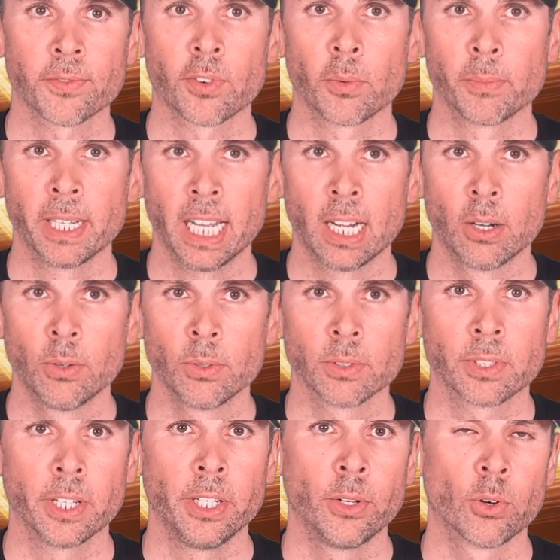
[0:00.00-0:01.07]
from now,
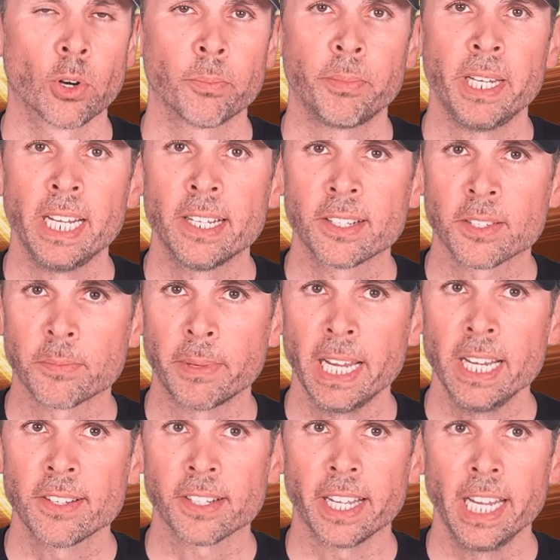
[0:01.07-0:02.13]
the European
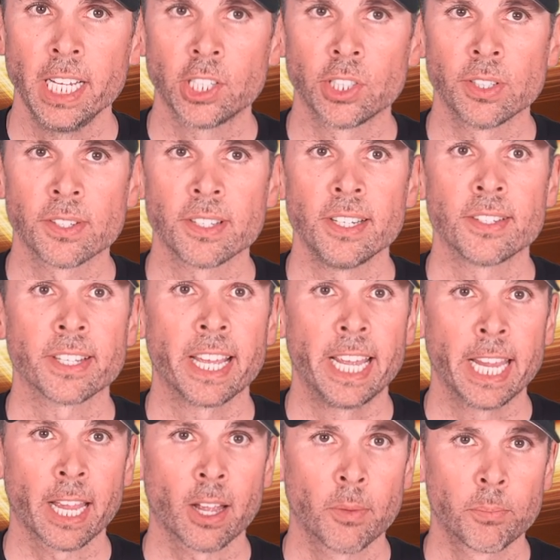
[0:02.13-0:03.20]
Space Agency's
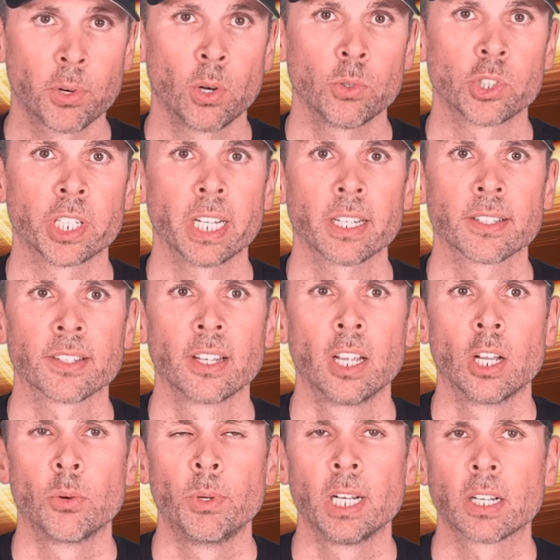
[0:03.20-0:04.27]
HERA project
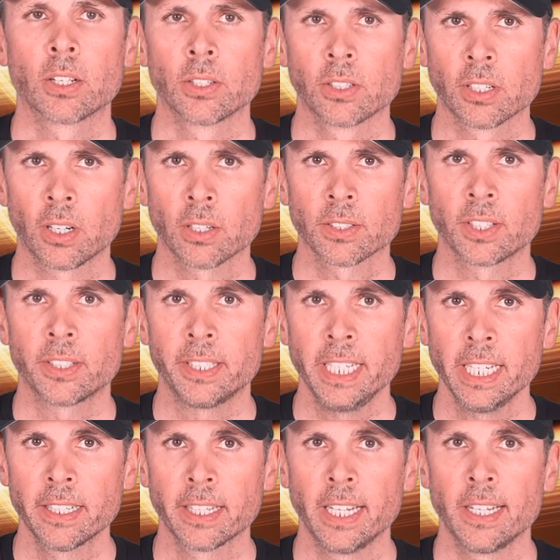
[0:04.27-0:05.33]
will conduct
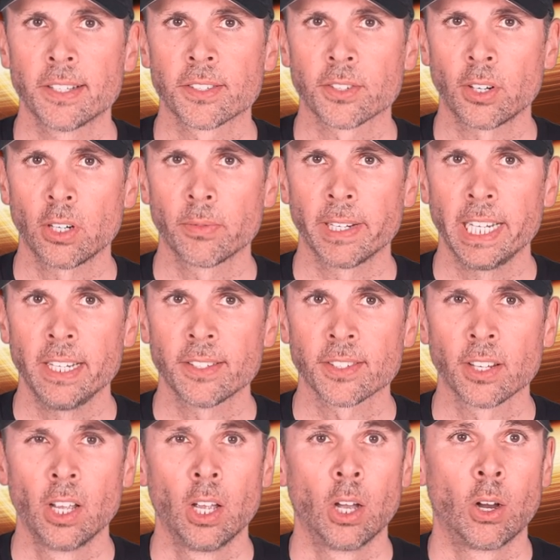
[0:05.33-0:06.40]
detailed surveys
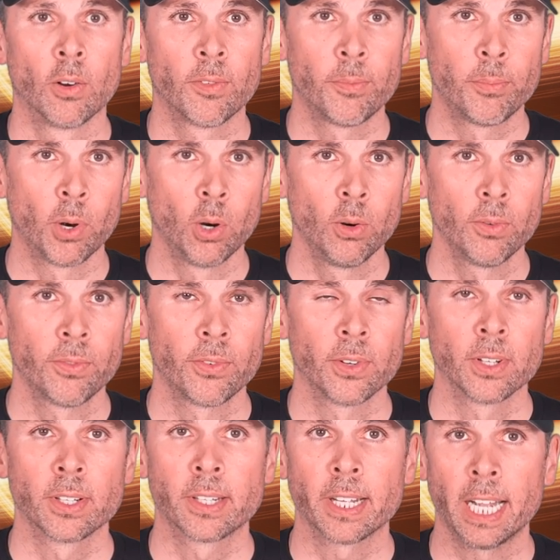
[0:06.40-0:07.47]
of both
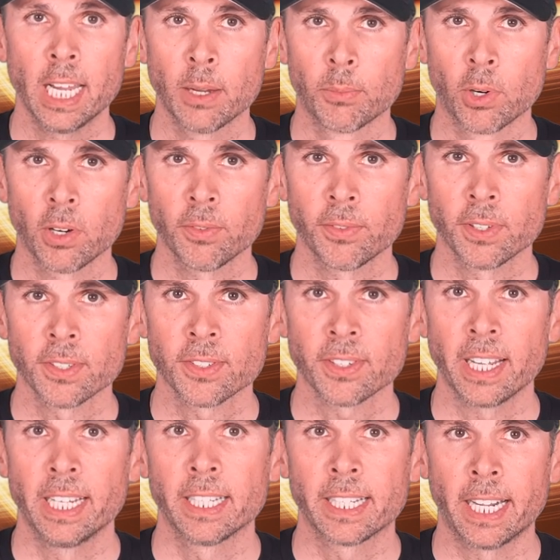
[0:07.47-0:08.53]
Dimorphos
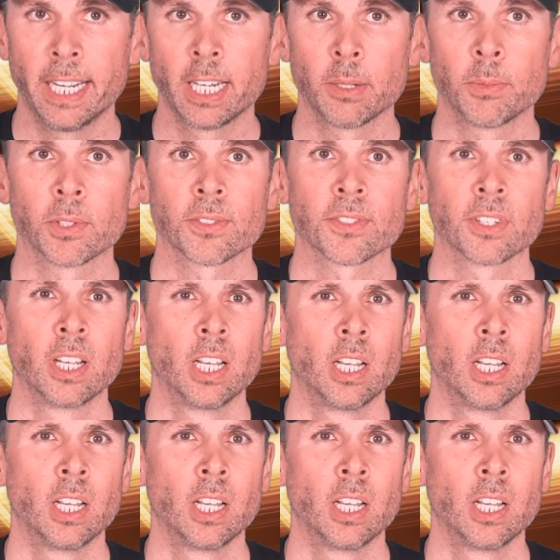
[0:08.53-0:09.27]
and Didymos,